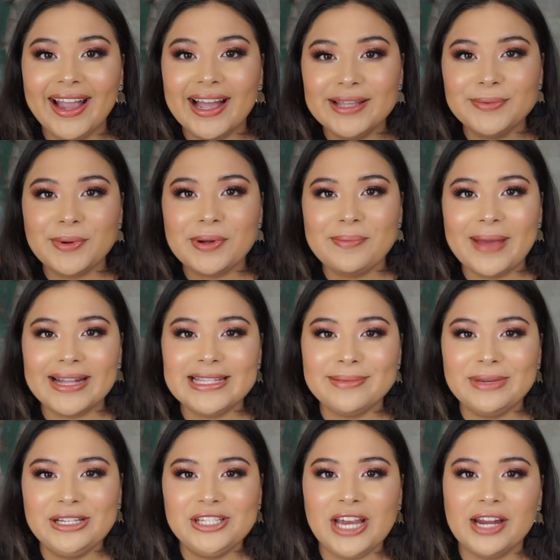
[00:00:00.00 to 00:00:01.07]
guys, welcome back to
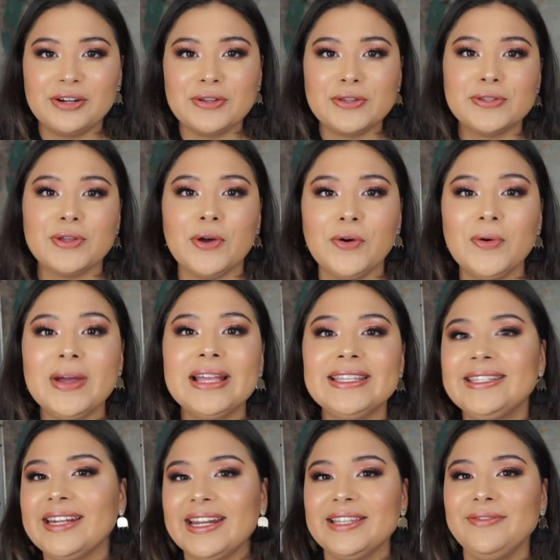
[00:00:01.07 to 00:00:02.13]
my channel. So
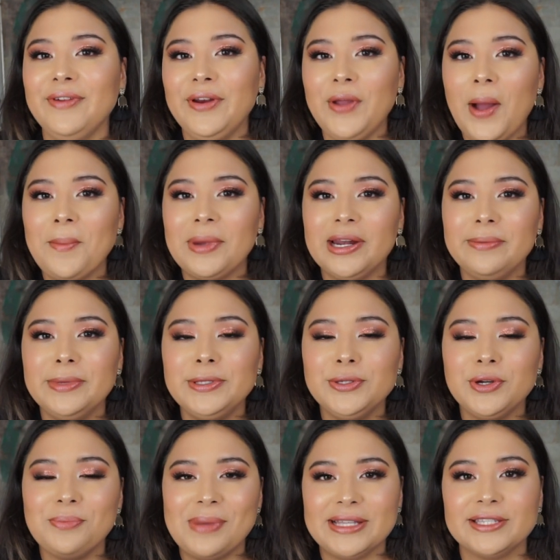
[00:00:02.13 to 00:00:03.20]
today's video I'm gonna be
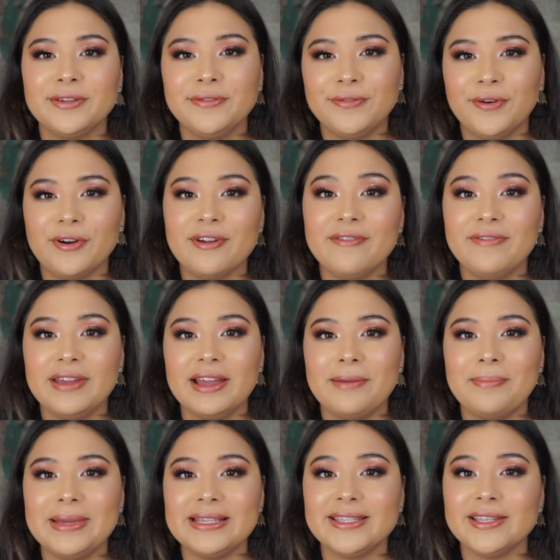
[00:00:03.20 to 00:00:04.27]
doing my Sephora
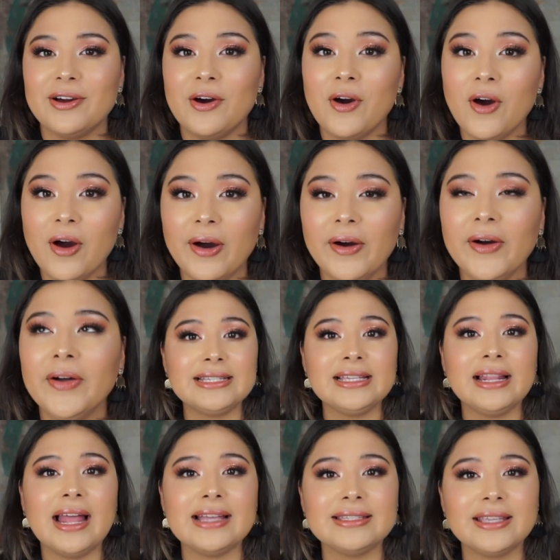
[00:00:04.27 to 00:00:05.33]
VIB sale haul. It's
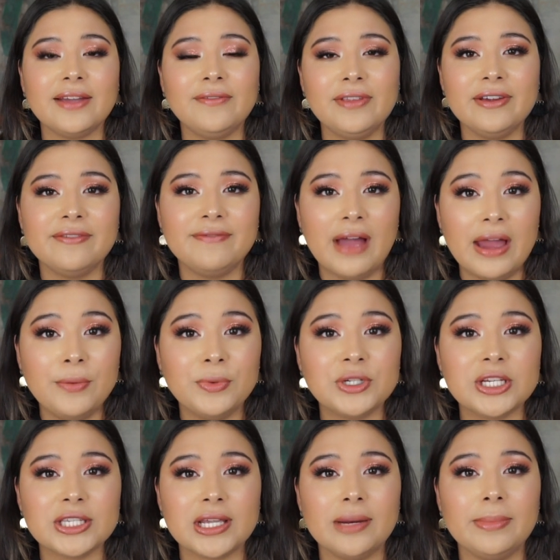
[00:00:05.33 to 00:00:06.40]
the last day of the event,
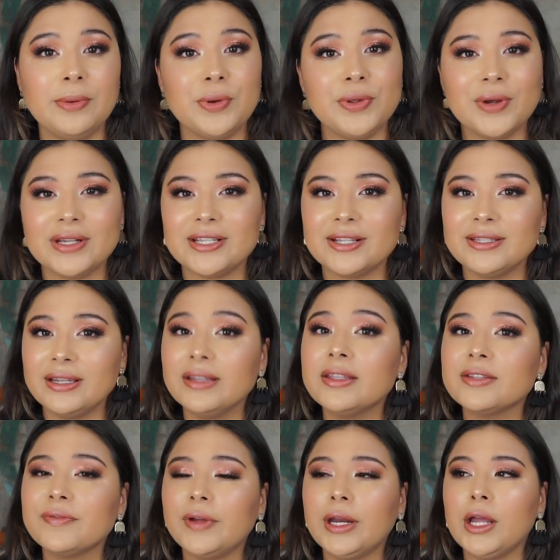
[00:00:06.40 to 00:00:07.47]
which is gonna be when you guys are seeing
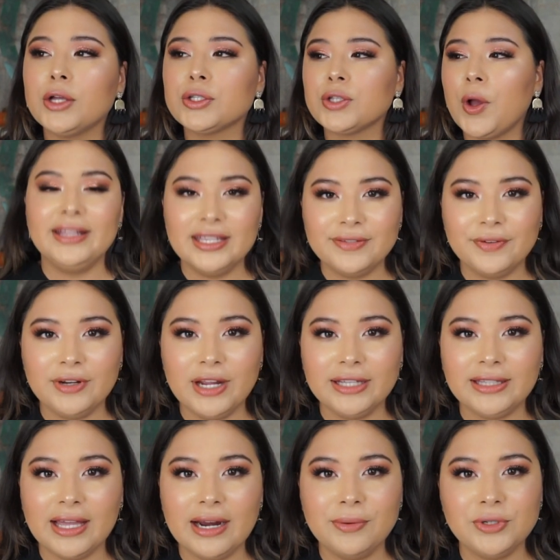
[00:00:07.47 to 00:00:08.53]
this video. So in this video
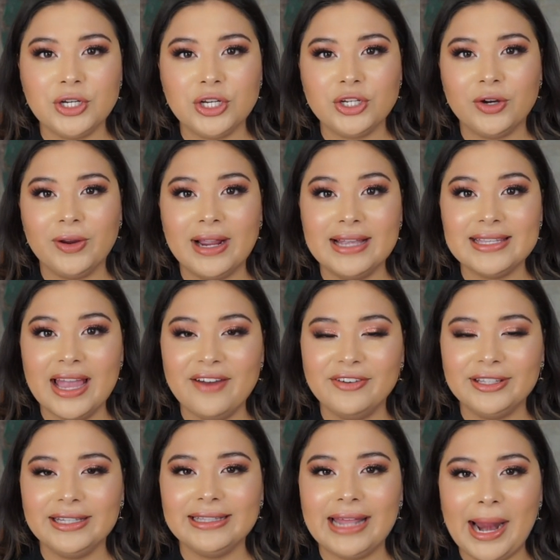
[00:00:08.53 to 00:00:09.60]
I thought I would just show you guys
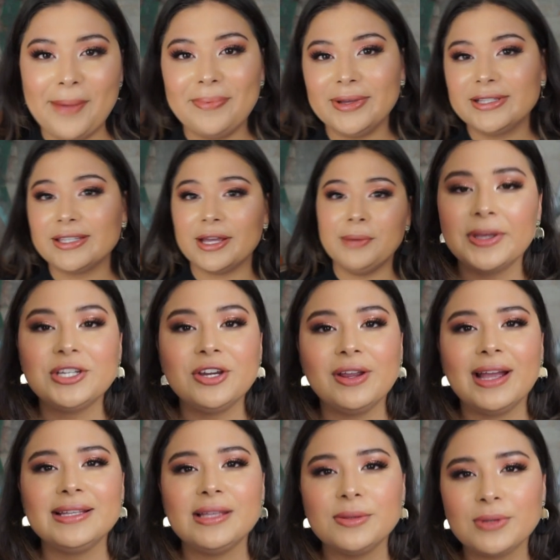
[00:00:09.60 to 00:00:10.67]
everything that I picked up. Make sure you
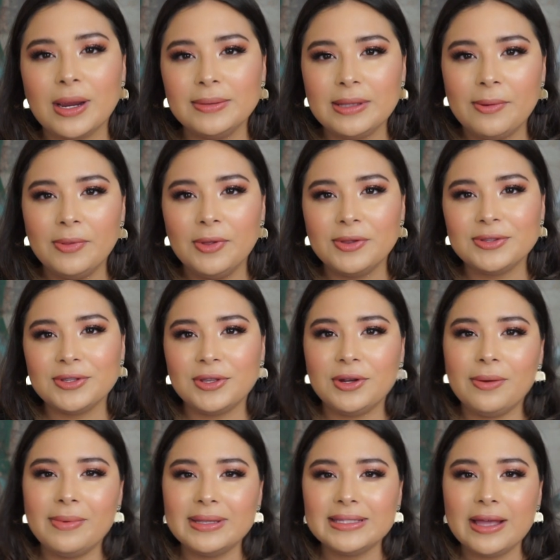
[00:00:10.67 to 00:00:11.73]
guys subscribe down below so you
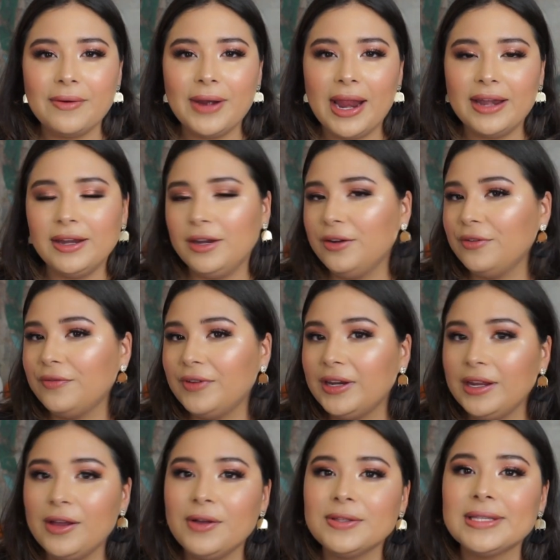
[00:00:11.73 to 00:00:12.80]
don't miss out on any new
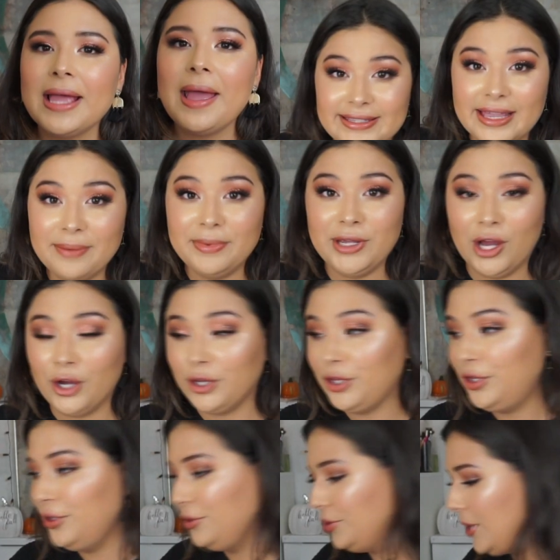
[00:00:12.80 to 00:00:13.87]
videos. Send me a
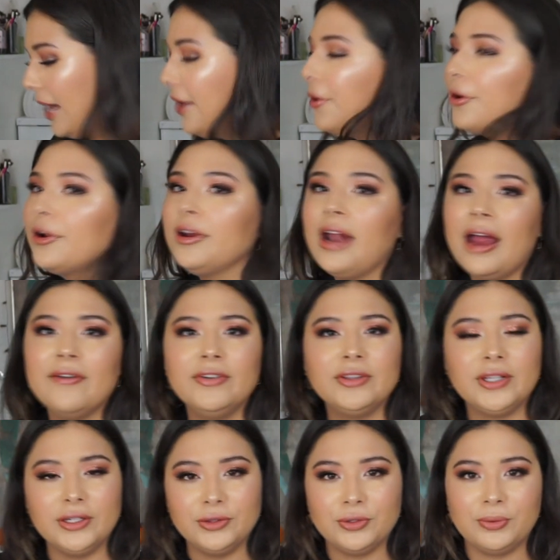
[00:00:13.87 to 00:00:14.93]
huge, I ordered
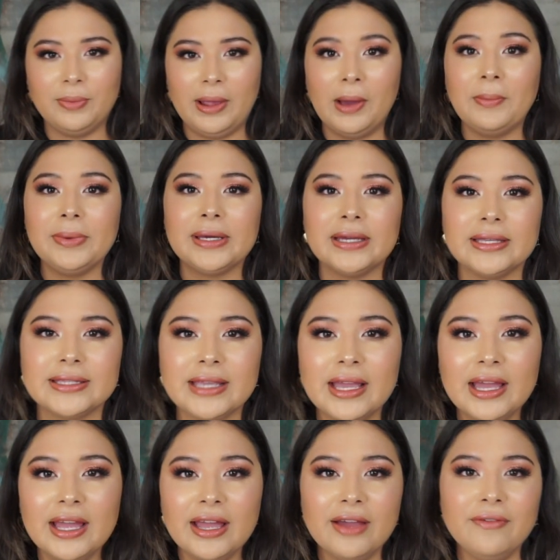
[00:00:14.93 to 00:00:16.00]
everything through mail because
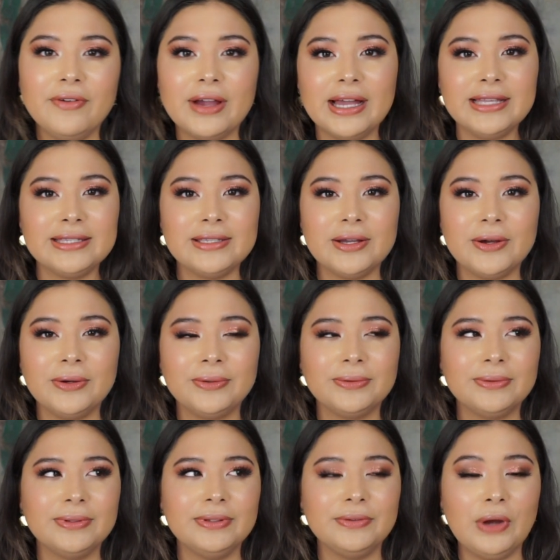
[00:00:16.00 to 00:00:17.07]
if you guys know
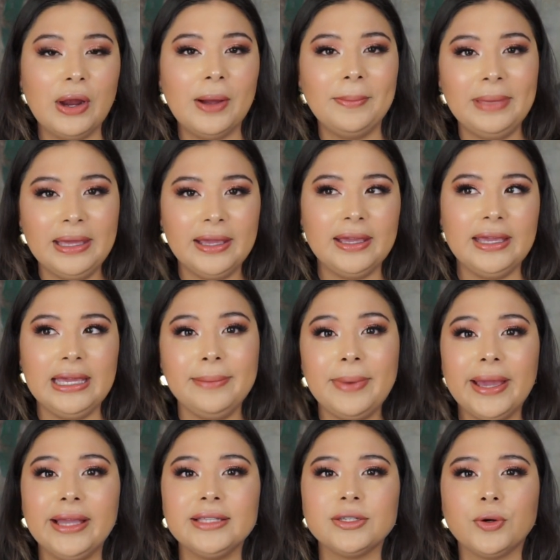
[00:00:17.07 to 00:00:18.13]

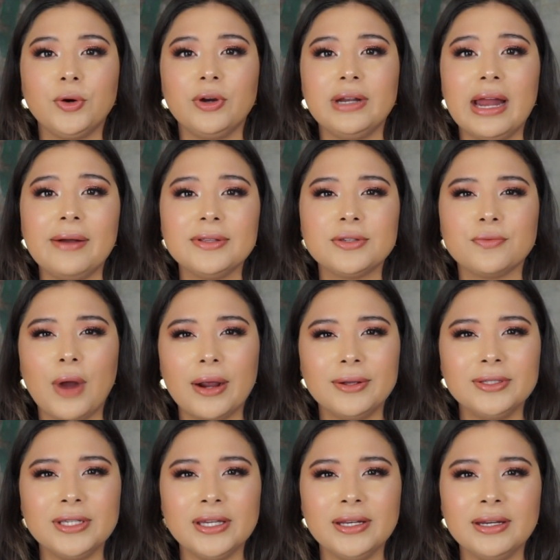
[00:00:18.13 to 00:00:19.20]
Ebates, or now it's
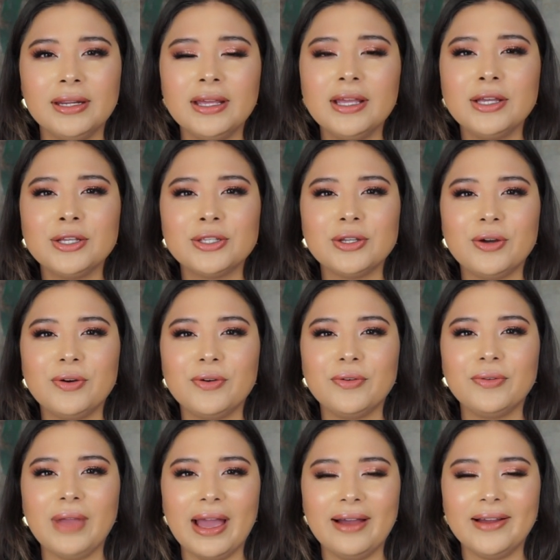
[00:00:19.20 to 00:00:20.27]
Rakuten.
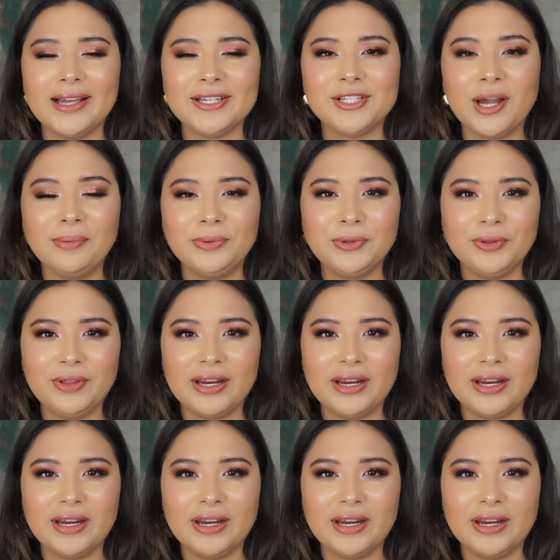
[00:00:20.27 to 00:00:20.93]
So yeah, I shopped through